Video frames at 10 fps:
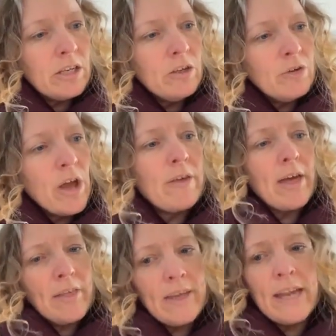And you know
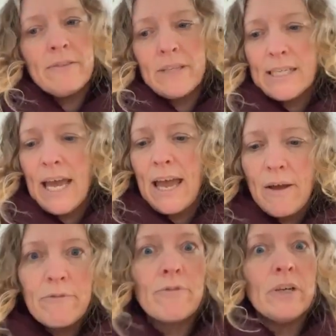that at the end of the day,
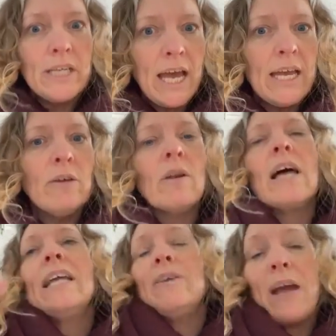every day, you're
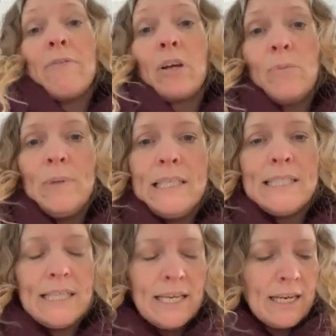like, you haven't
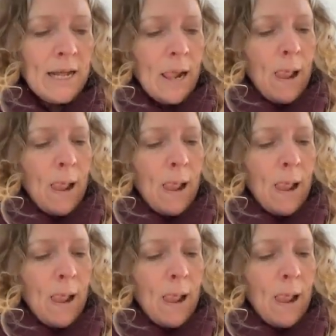completed it.